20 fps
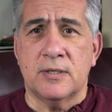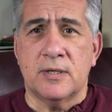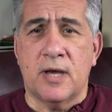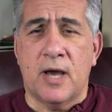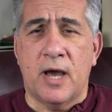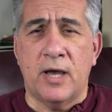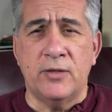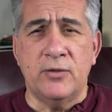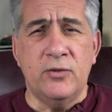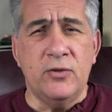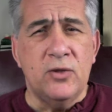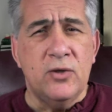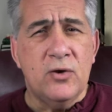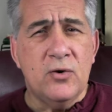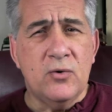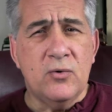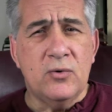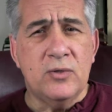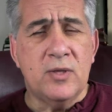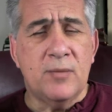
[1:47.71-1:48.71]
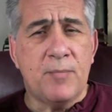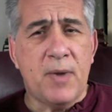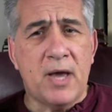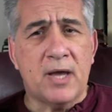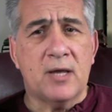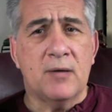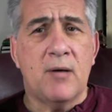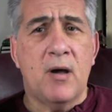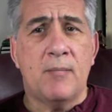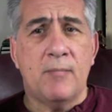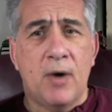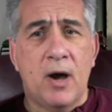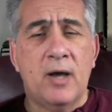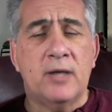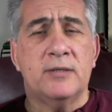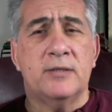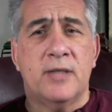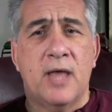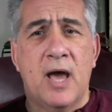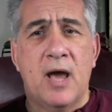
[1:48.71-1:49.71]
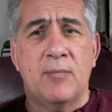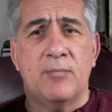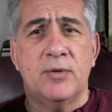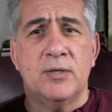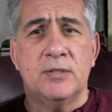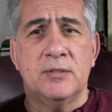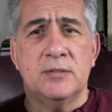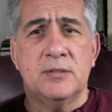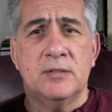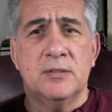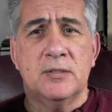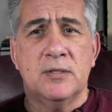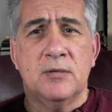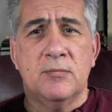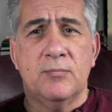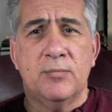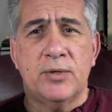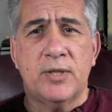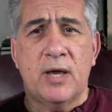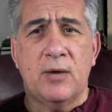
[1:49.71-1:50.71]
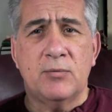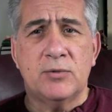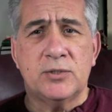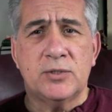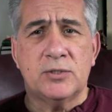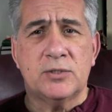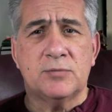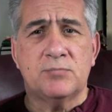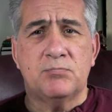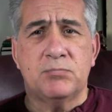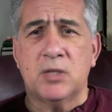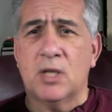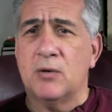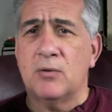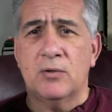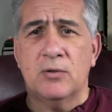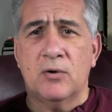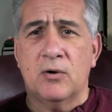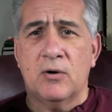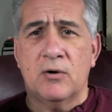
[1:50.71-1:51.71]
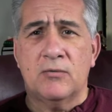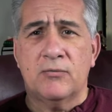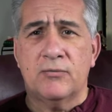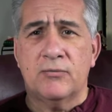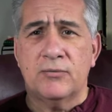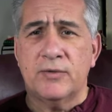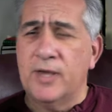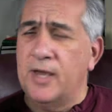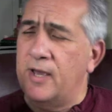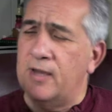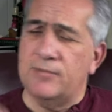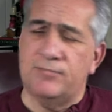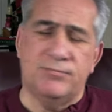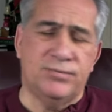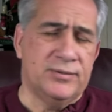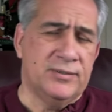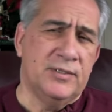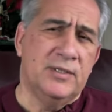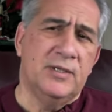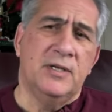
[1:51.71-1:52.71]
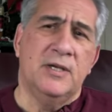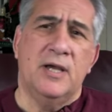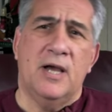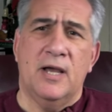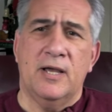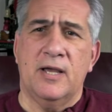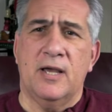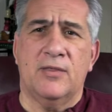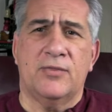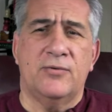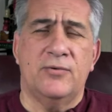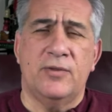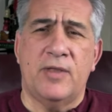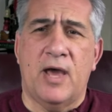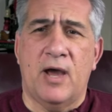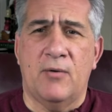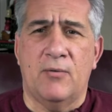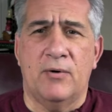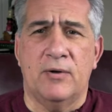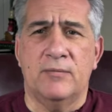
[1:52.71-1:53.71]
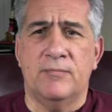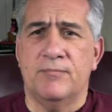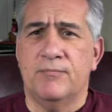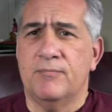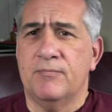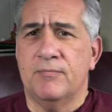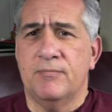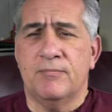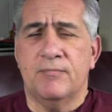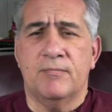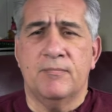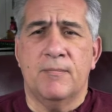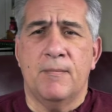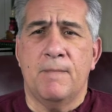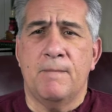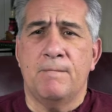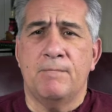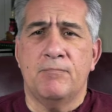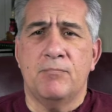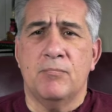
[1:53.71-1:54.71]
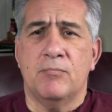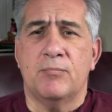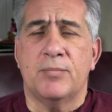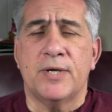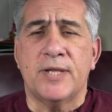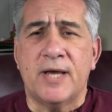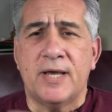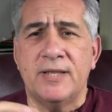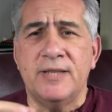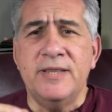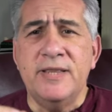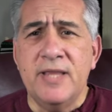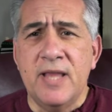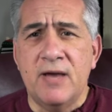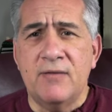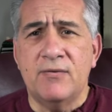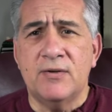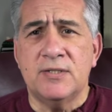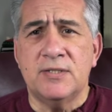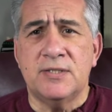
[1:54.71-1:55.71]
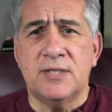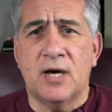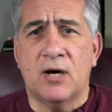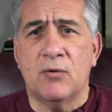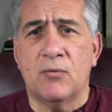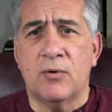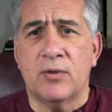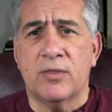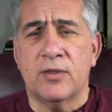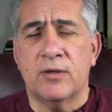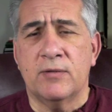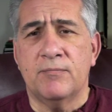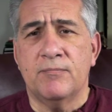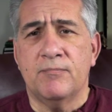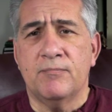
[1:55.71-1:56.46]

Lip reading: I knew in the back of my mind it happened, but I would just blow it off. Yeah, I got through that one. But I never dealt with it.